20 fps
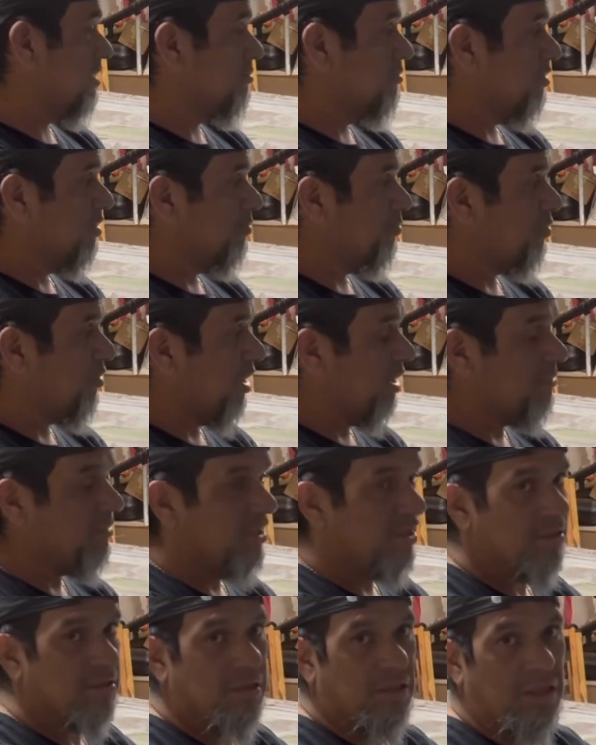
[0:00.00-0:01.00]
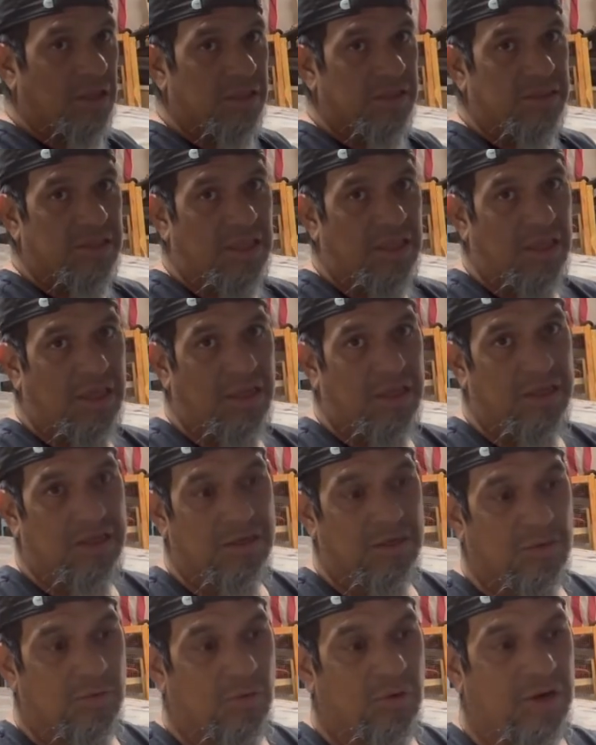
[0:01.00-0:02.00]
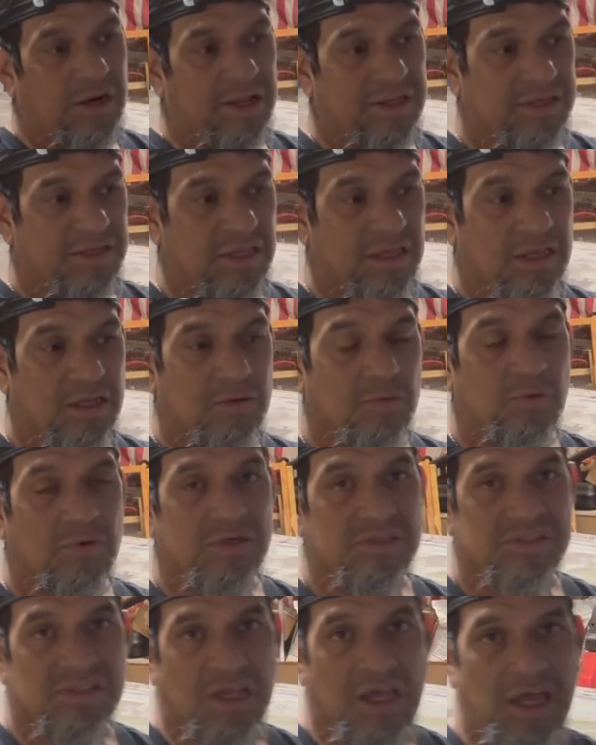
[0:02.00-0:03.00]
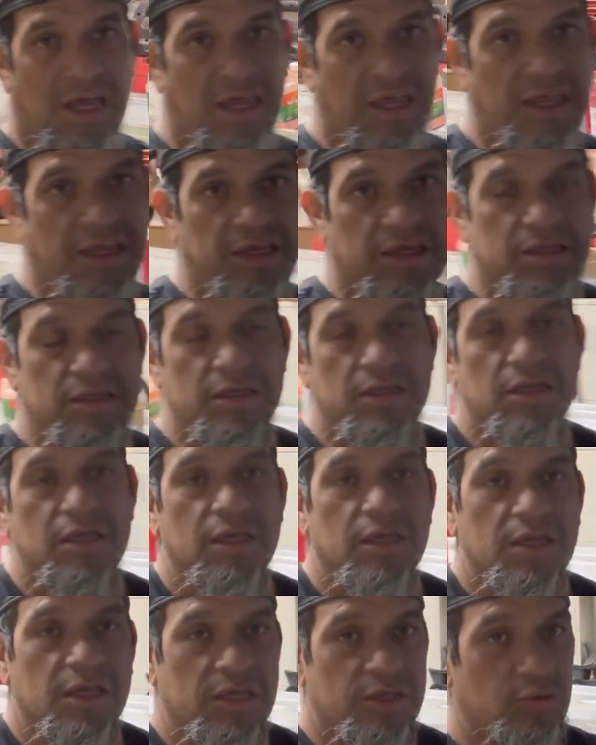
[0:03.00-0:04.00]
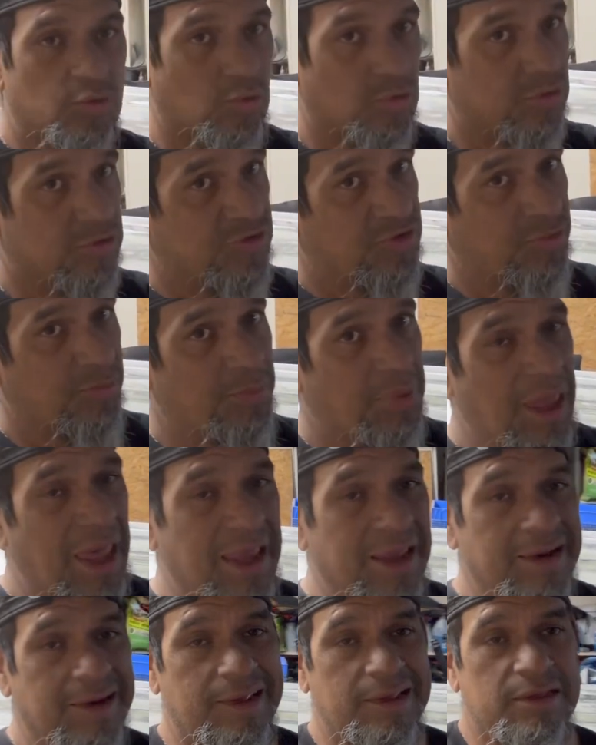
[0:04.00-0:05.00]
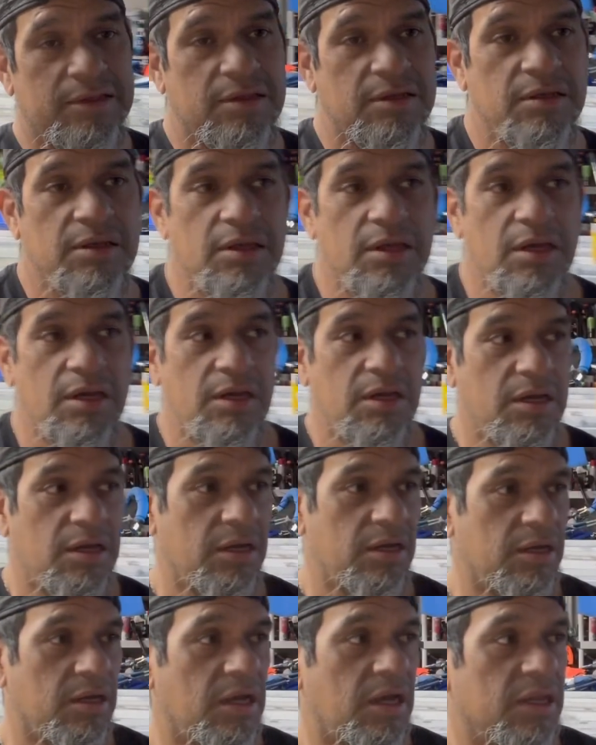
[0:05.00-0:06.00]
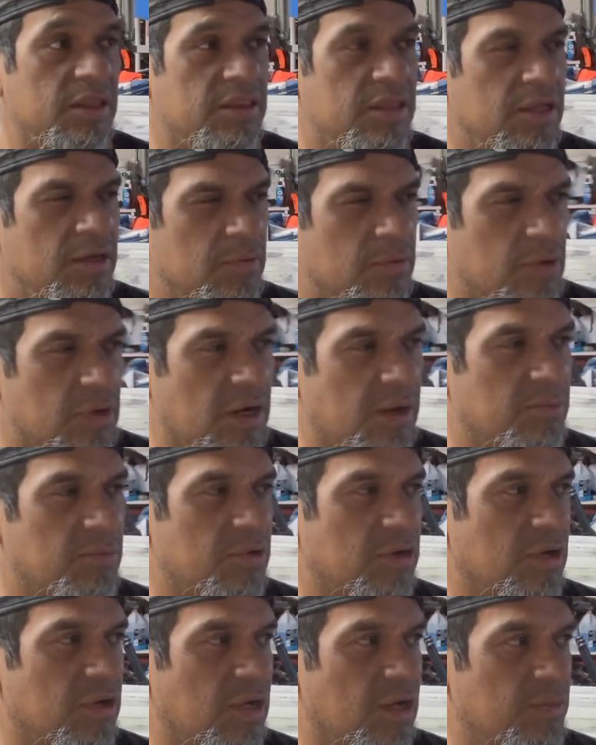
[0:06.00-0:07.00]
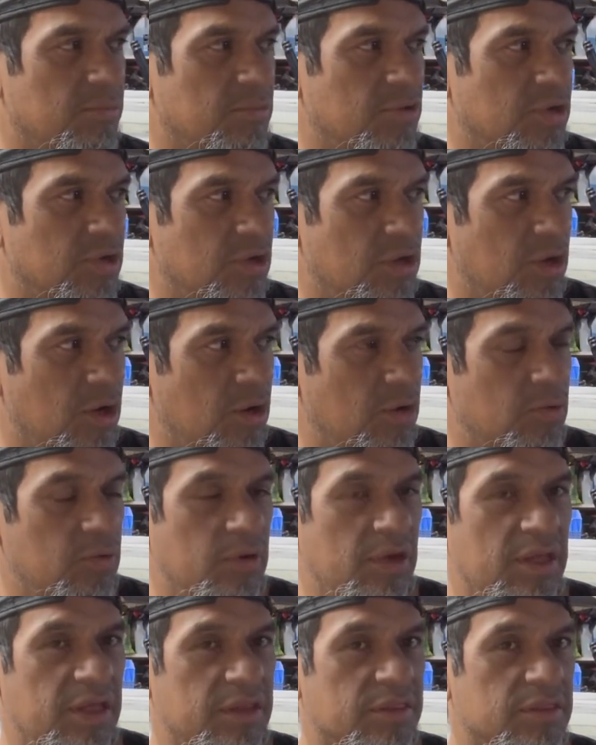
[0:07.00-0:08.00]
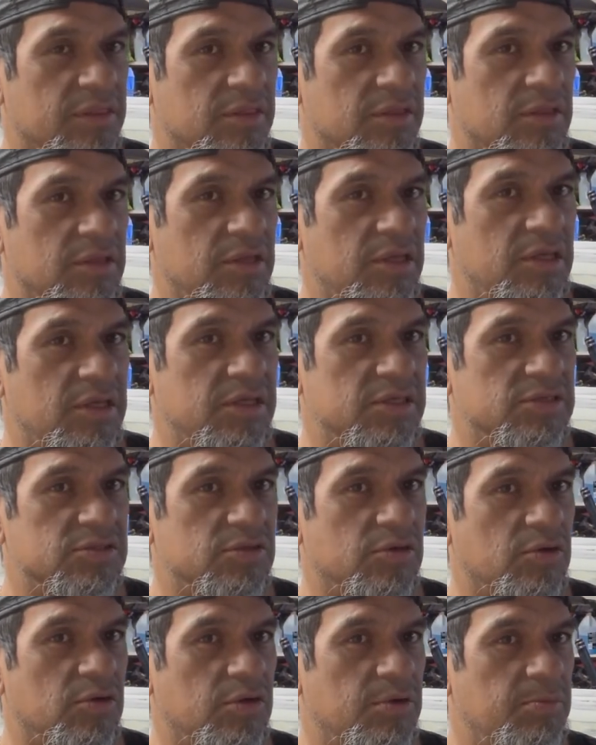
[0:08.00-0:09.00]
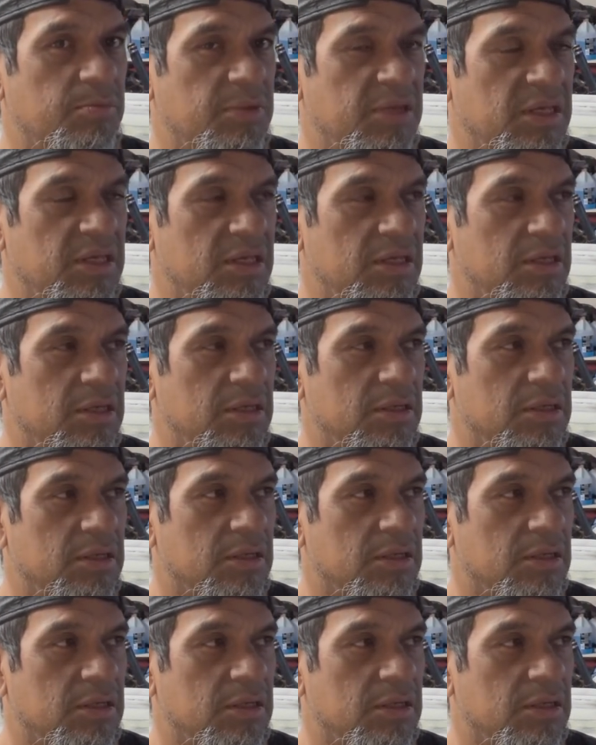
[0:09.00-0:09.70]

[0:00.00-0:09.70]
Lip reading: I'm gonna prime it, and then what I did was in order to paint it, I think what I'm gonna go with is going to be,